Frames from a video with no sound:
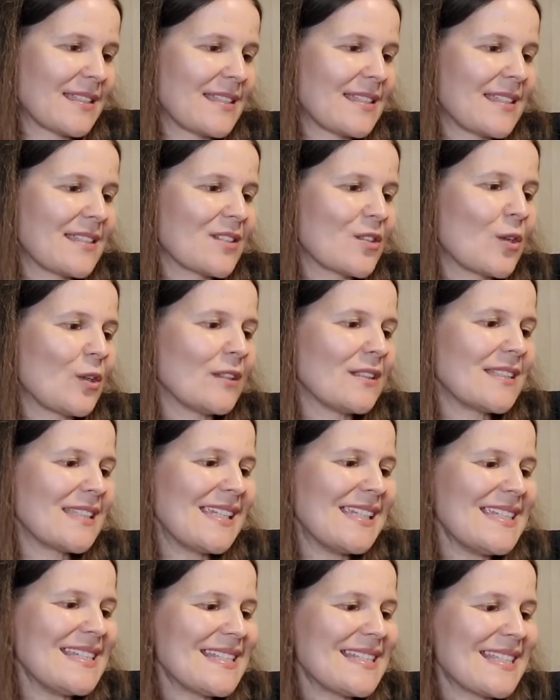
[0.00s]
This is called
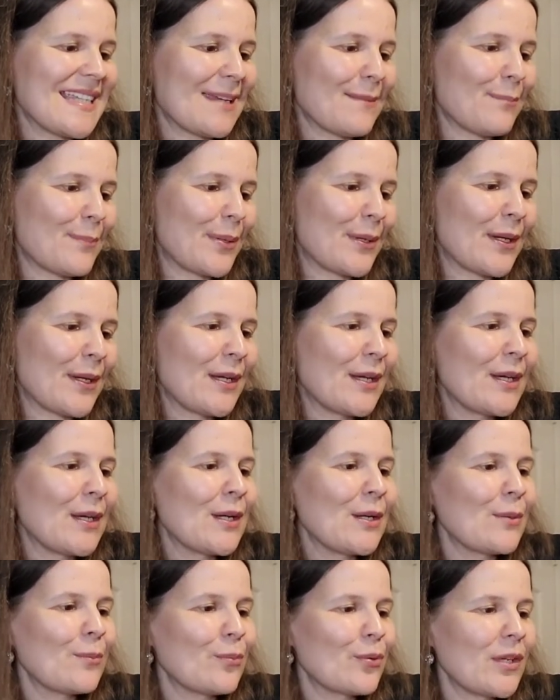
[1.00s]
Tea Sip
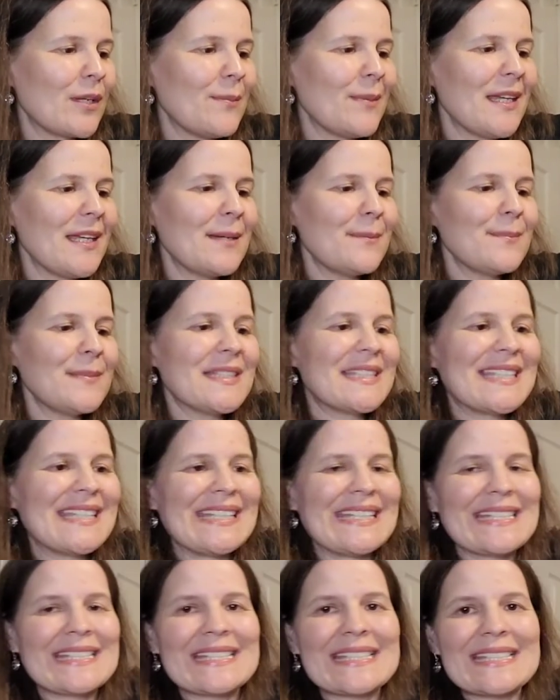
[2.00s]
Premium
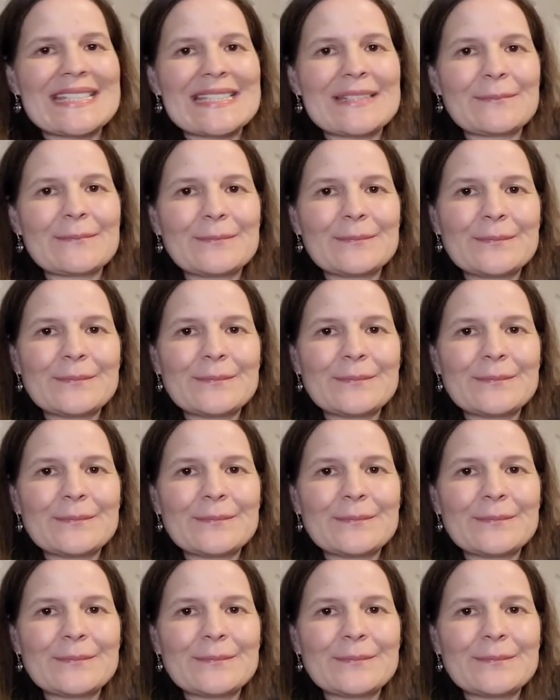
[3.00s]
Teas.